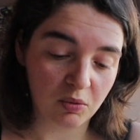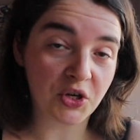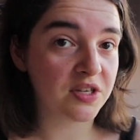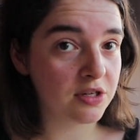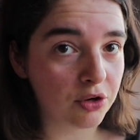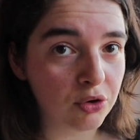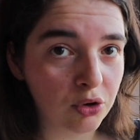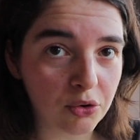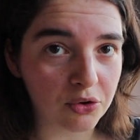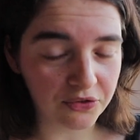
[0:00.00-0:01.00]
which is another
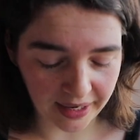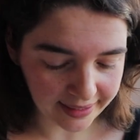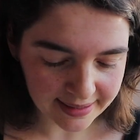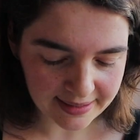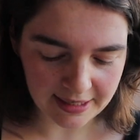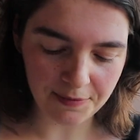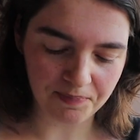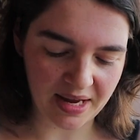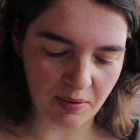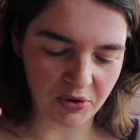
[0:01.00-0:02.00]
local delicacy,
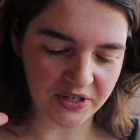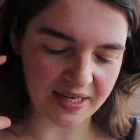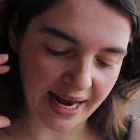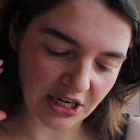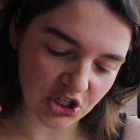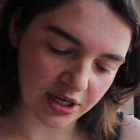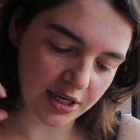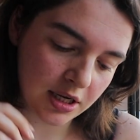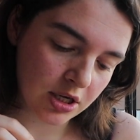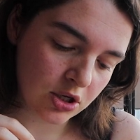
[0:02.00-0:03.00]
and which is
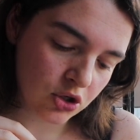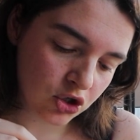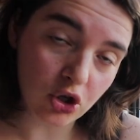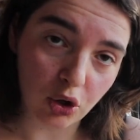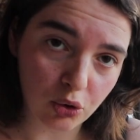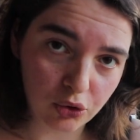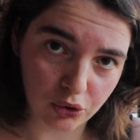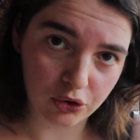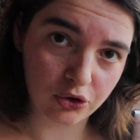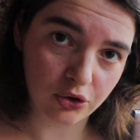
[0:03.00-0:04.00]
actually
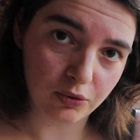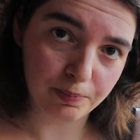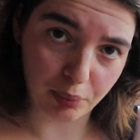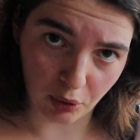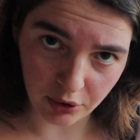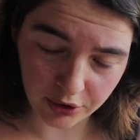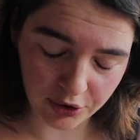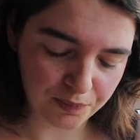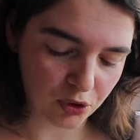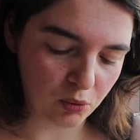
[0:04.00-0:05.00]
slow-cooked pork,
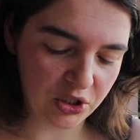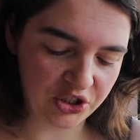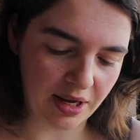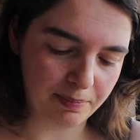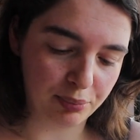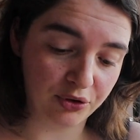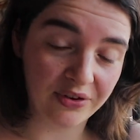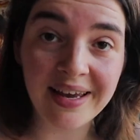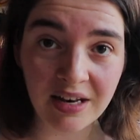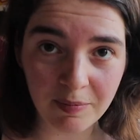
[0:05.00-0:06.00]
which they put
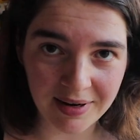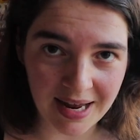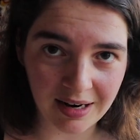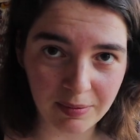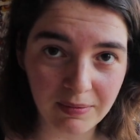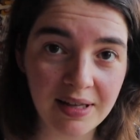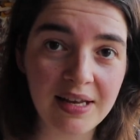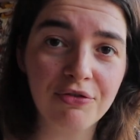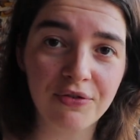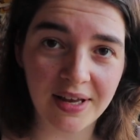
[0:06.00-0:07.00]
in a banana
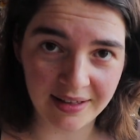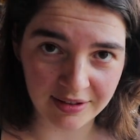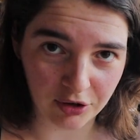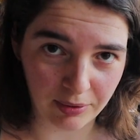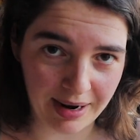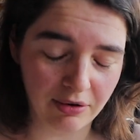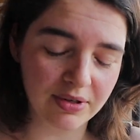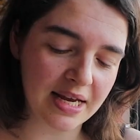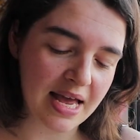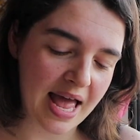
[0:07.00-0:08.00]
leaf in the
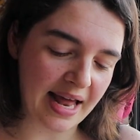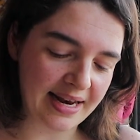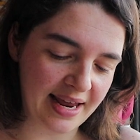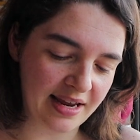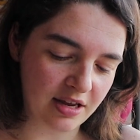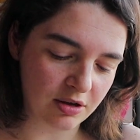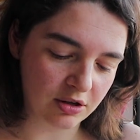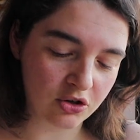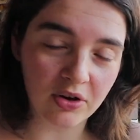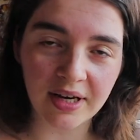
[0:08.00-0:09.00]
ground, and they
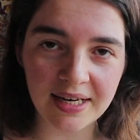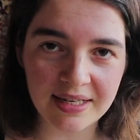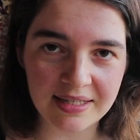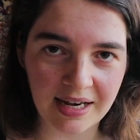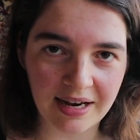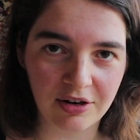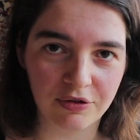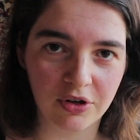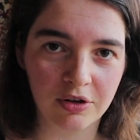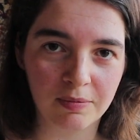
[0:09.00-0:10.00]
cook it inside of
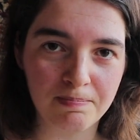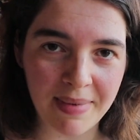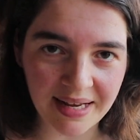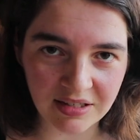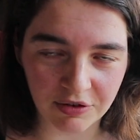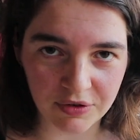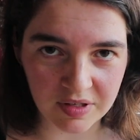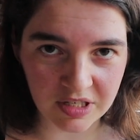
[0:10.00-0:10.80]
a mix of